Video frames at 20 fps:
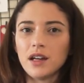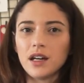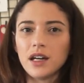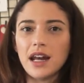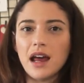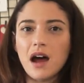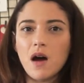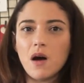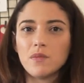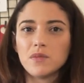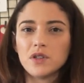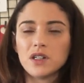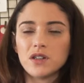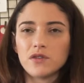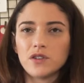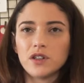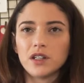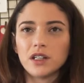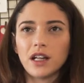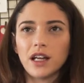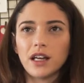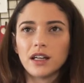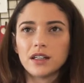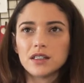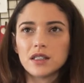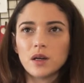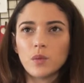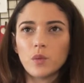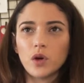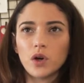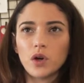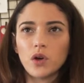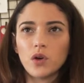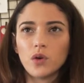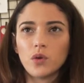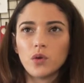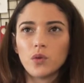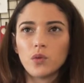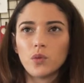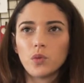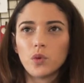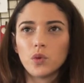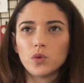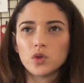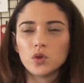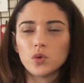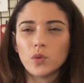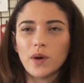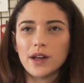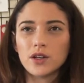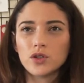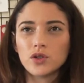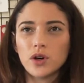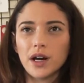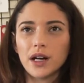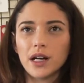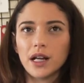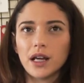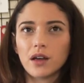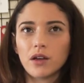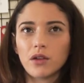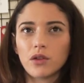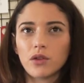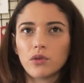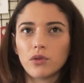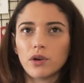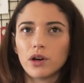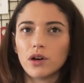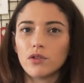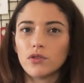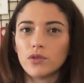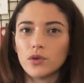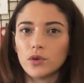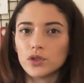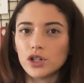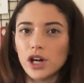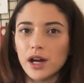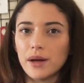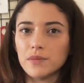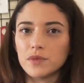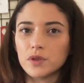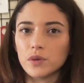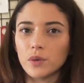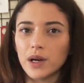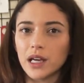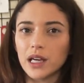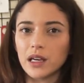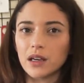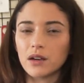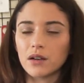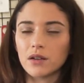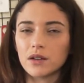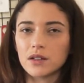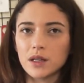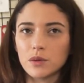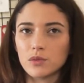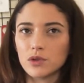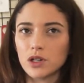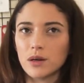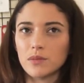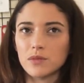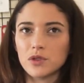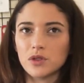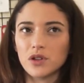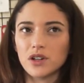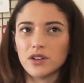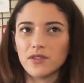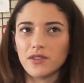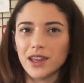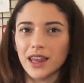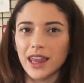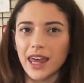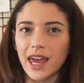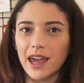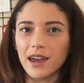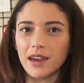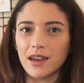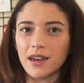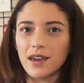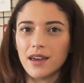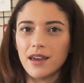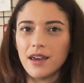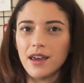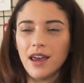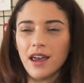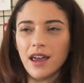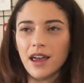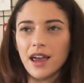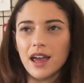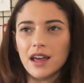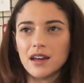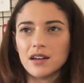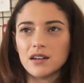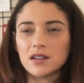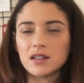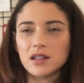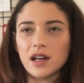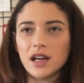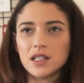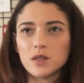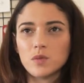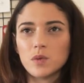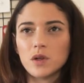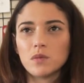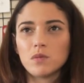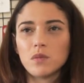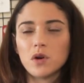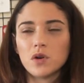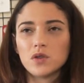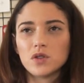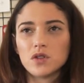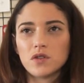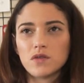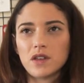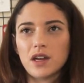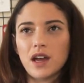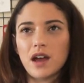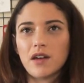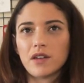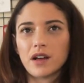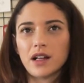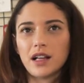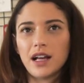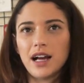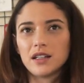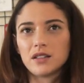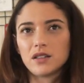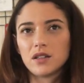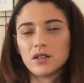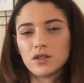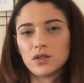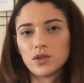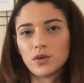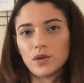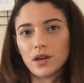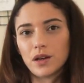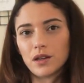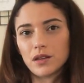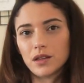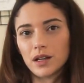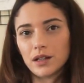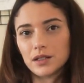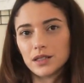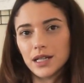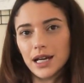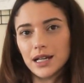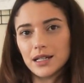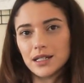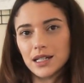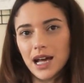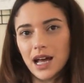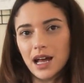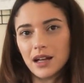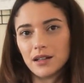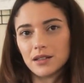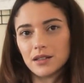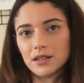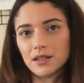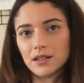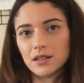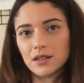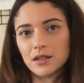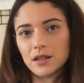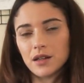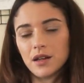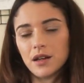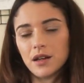Now I'm definitely someone who will do weight training three or four times a week, sometimes not even that and I spend most of the other classes doing things like dance,